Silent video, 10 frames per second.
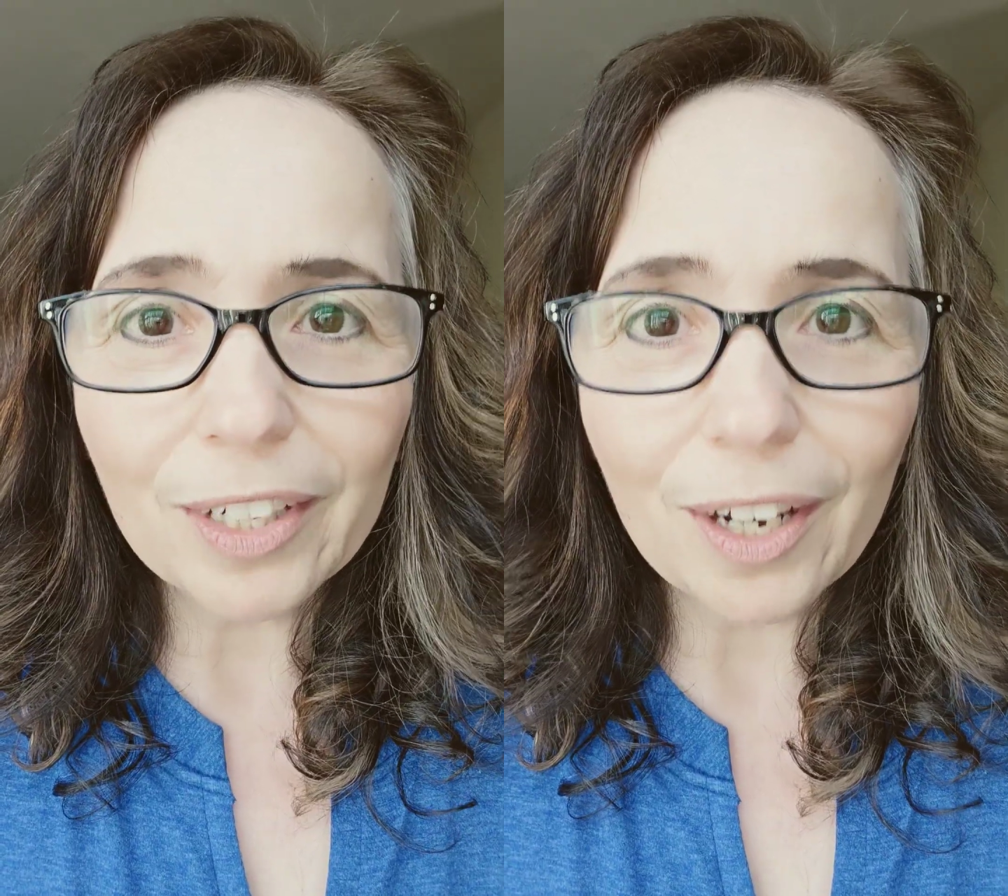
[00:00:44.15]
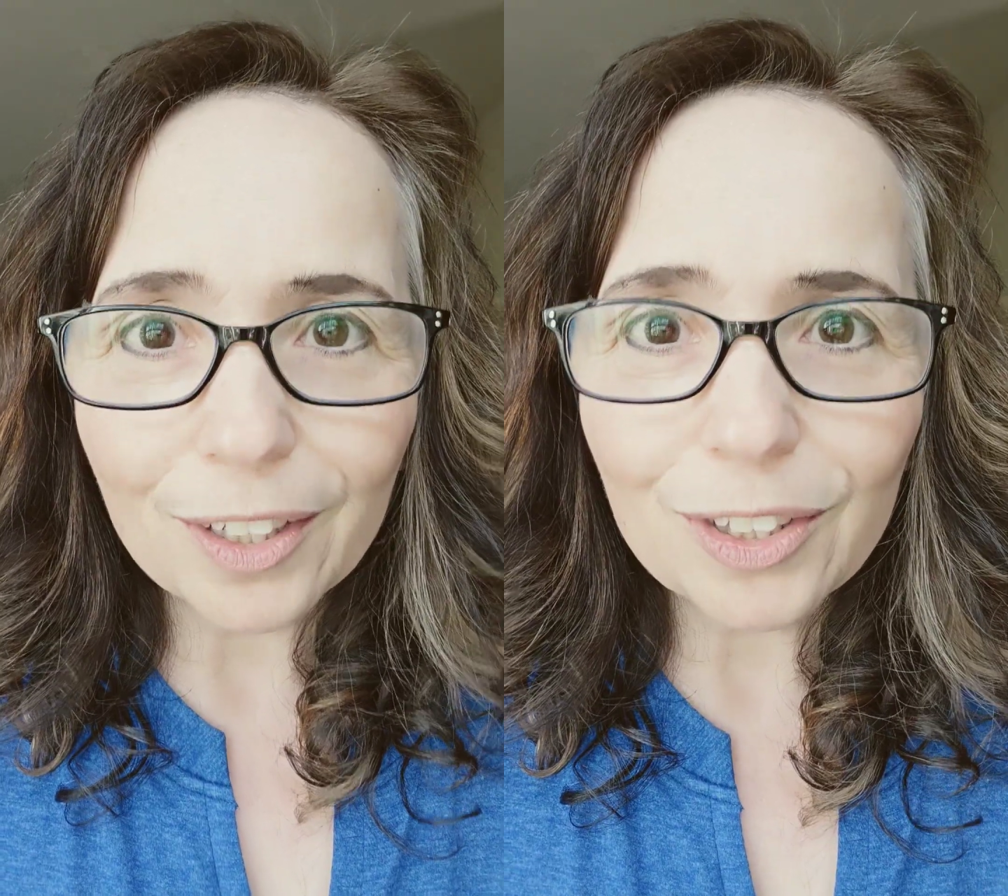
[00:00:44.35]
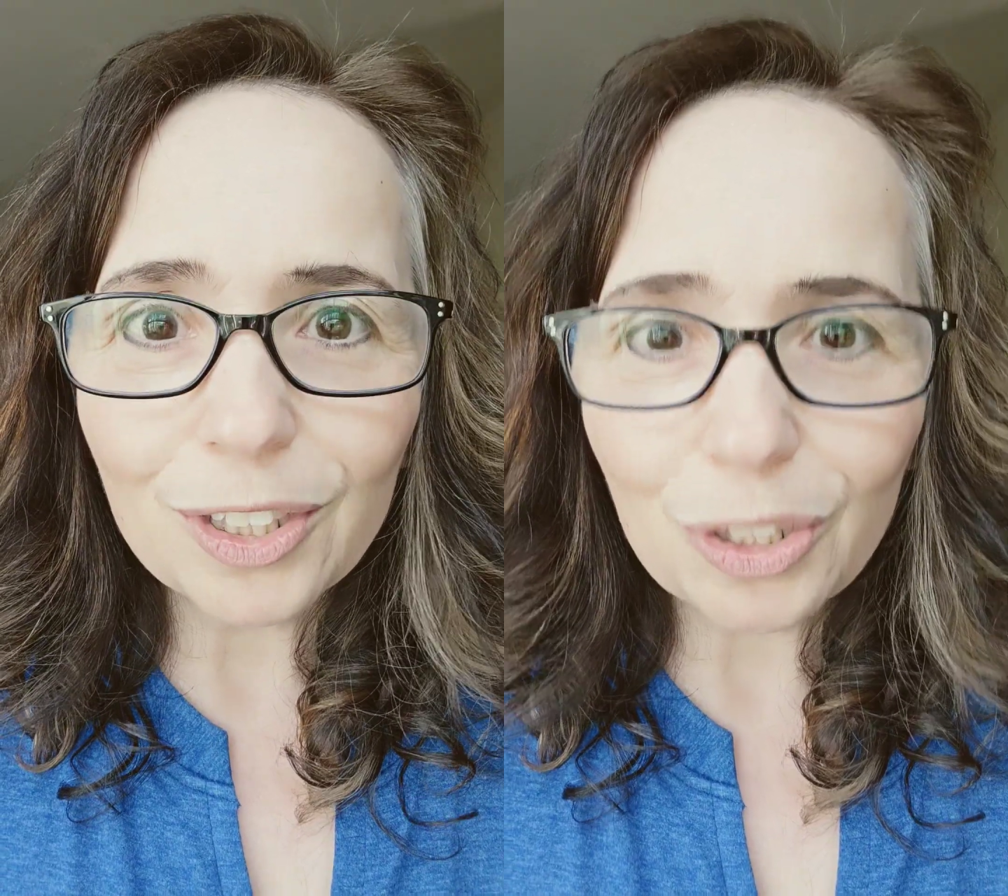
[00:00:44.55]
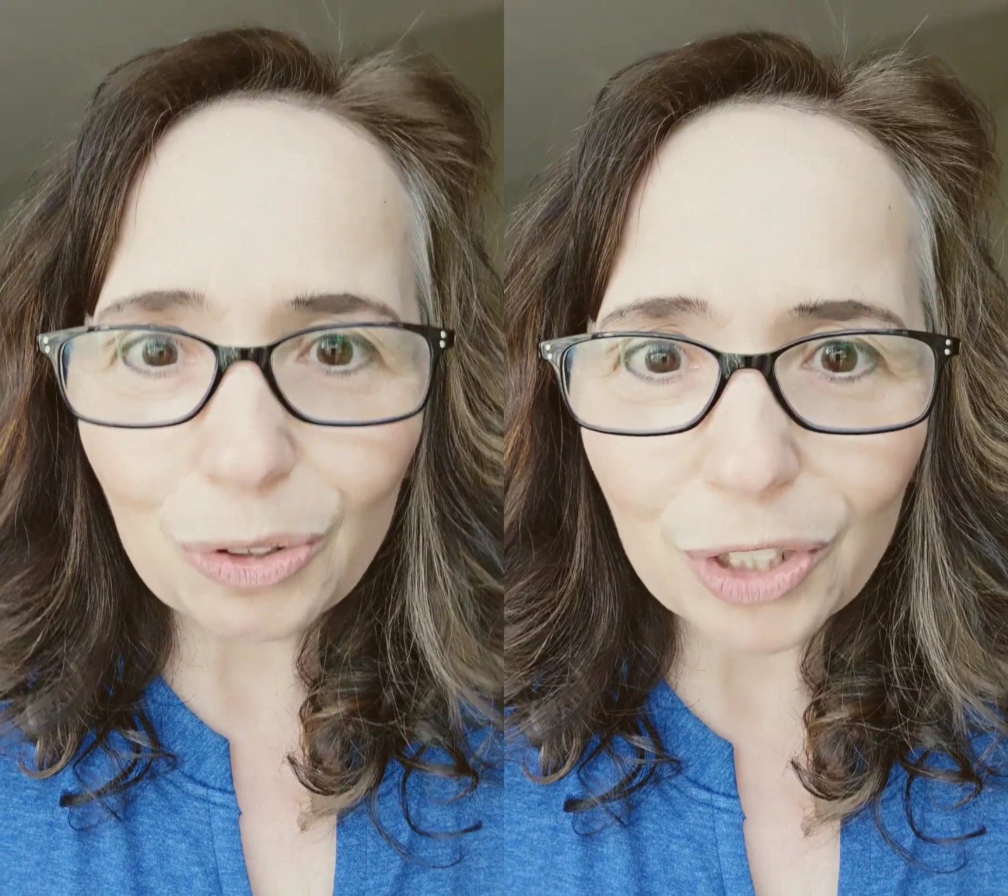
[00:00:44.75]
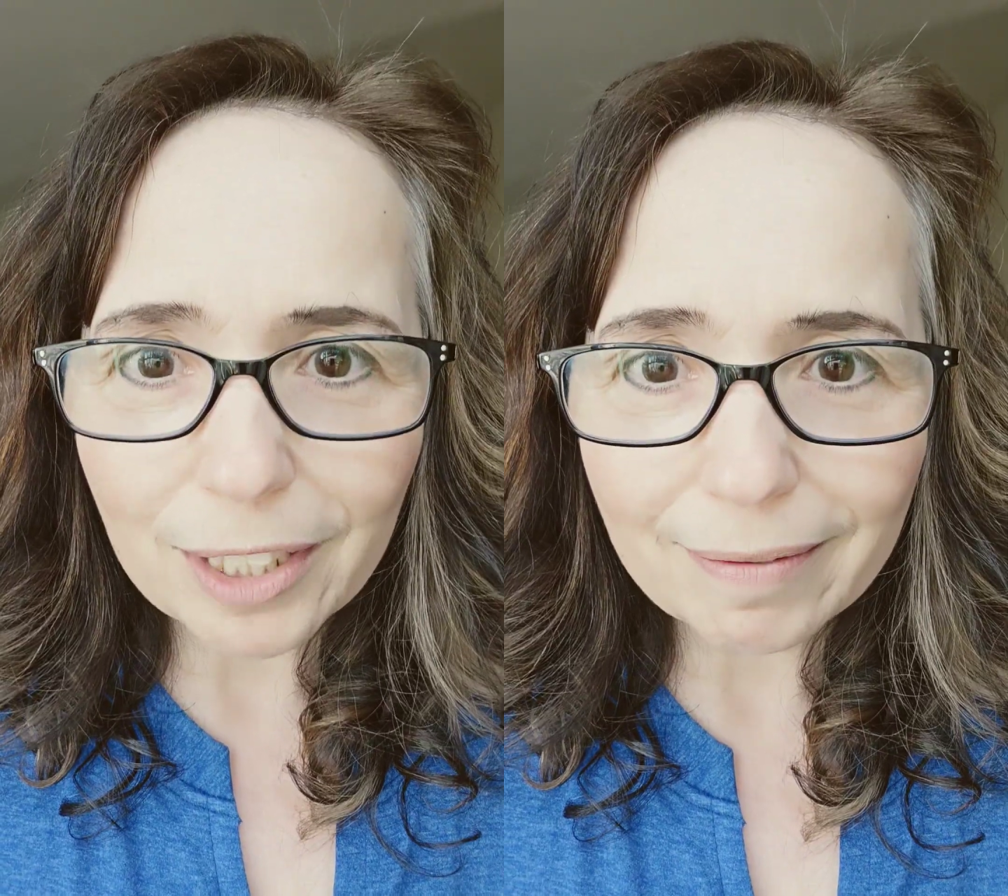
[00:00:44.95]
a
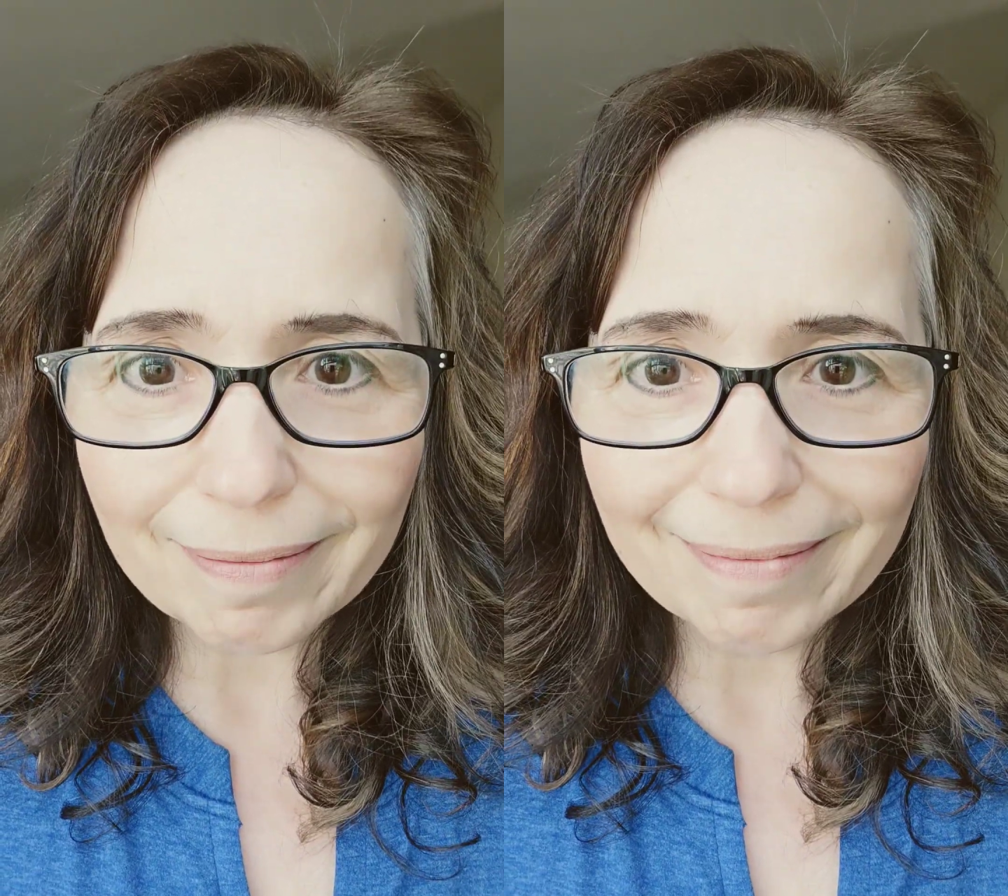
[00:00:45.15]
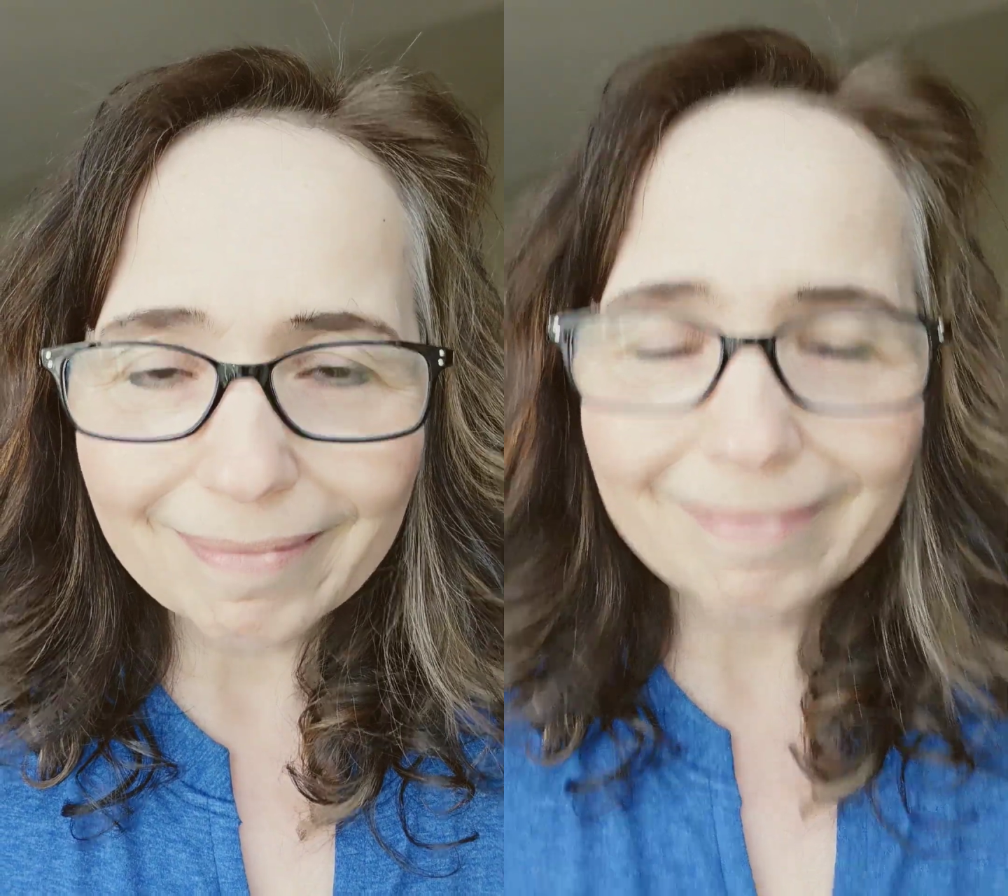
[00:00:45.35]
Constitution,